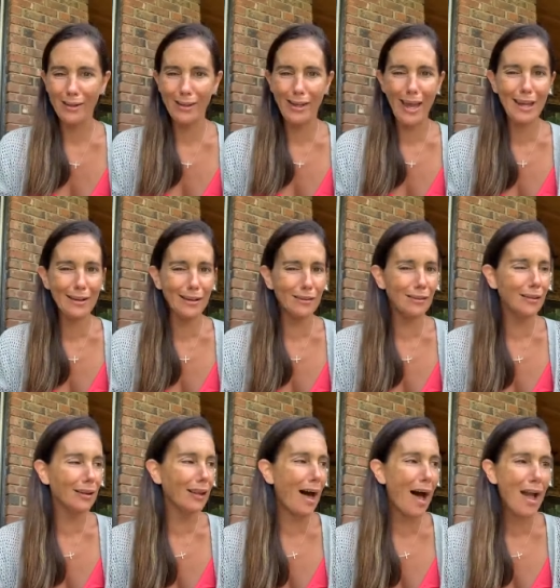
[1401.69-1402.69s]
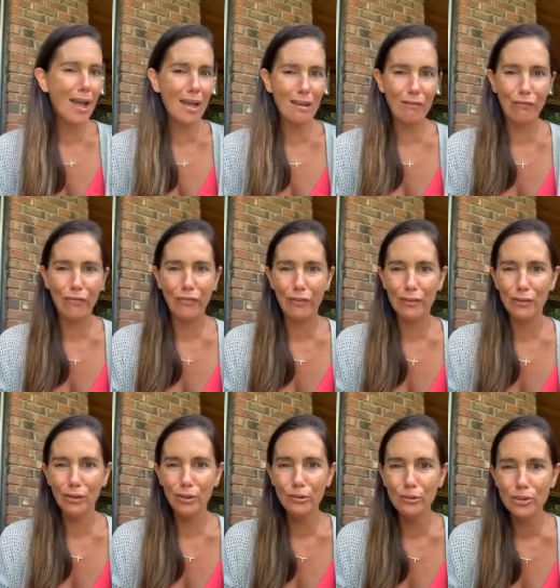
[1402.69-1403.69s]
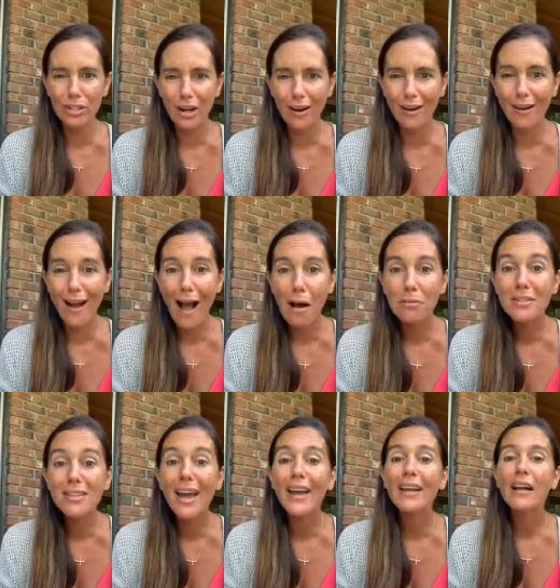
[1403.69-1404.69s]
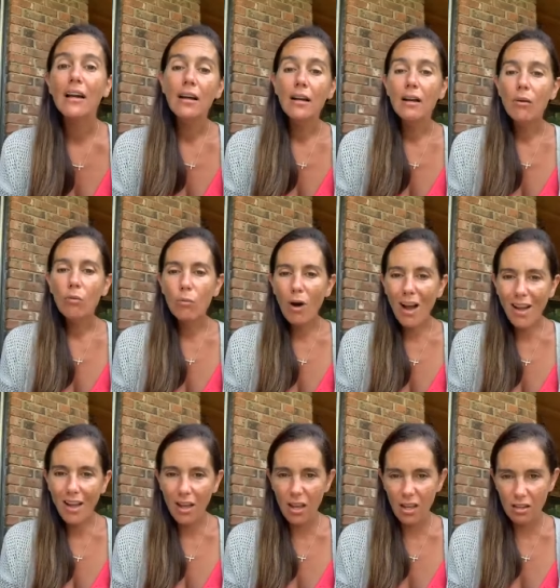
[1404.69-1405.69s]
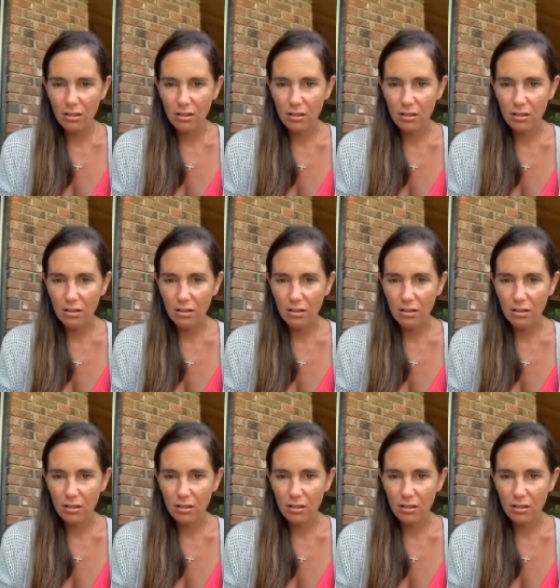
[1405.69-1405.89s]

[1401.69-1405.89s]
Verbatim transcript: get a life, loser." I was like, "What?"